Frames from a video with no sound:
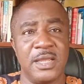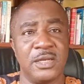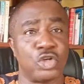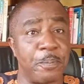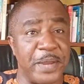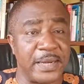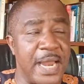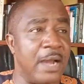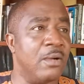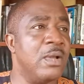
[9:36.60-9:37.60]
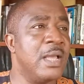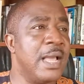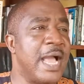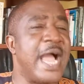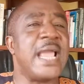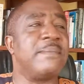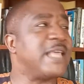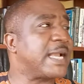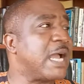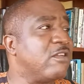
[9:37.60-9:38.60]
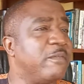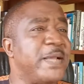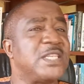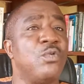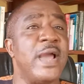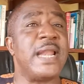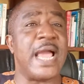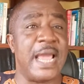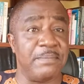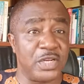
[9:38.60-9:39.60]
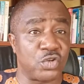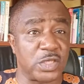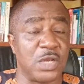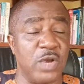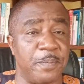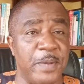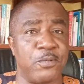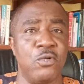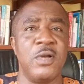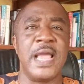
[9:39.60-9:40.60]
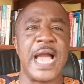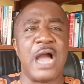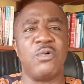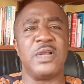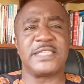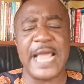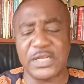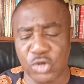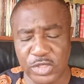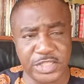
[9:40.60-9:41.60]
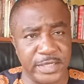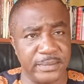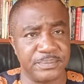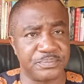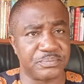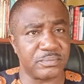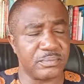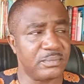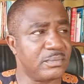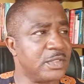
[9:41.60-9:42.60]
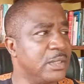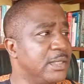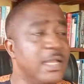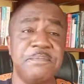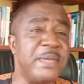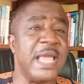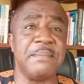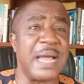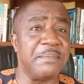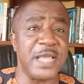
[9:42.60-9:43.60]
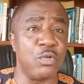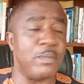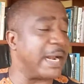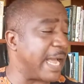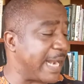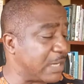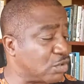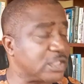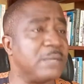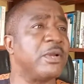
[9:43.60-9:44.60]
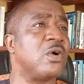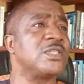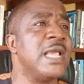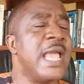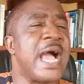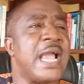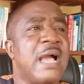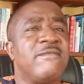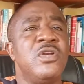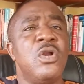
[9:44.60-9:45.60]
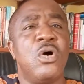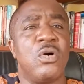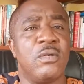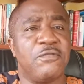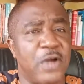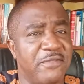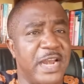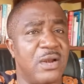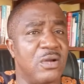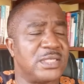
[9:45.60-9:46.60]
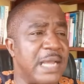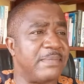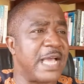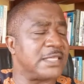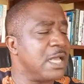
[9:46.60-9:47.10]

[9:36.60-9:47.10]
topic now. I am that kind of a person. When I am discussing with people, I always like touching. It be a man, be a woman, I like touching because I have known for a very long time that